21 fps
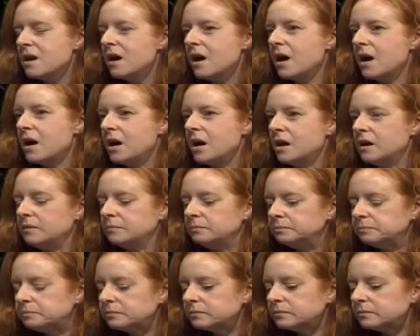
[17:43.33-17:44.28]

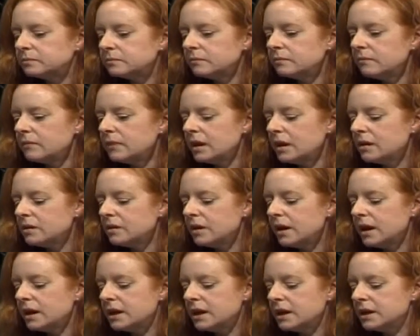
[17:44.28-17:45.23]
um,
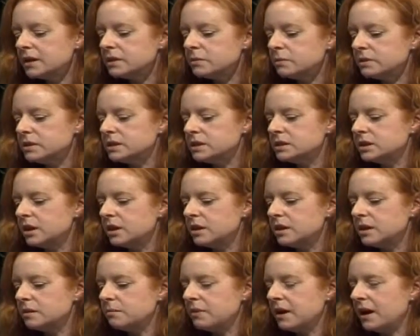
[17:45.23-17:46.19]
that it was
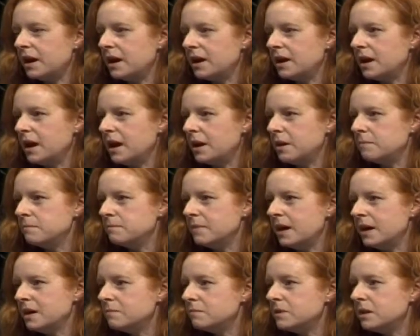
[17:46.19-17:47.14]
started by um,
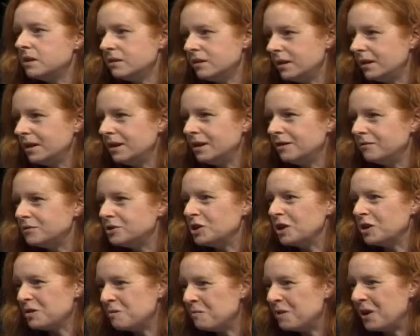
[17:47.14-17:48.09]
Mike Milken of
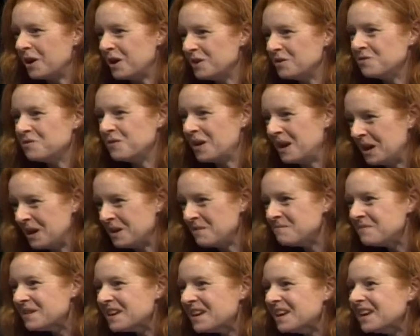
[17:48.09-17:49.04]
Junk Bond
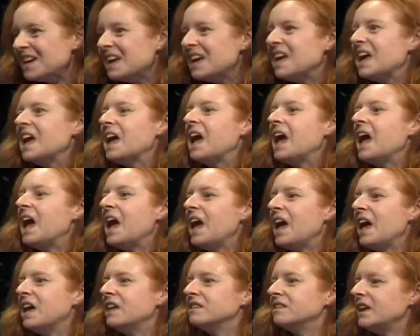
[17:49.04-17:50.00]
fame. Oh, yes. uh -huh.
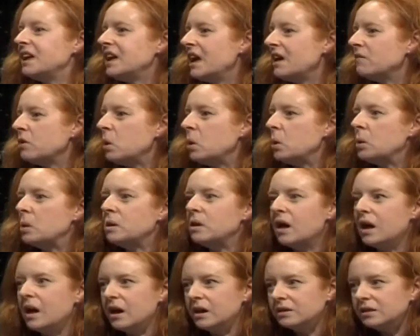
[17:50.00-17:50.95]
And they have a whole
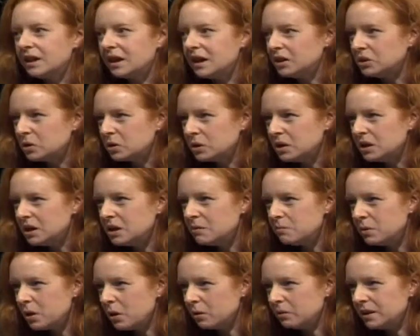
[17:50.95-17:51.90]
online learning
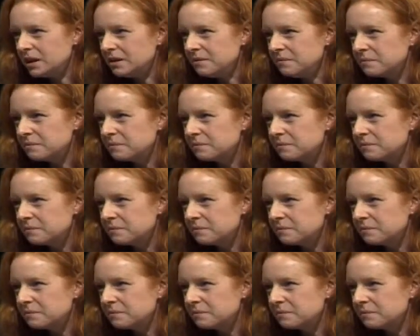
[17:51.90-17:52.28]
component,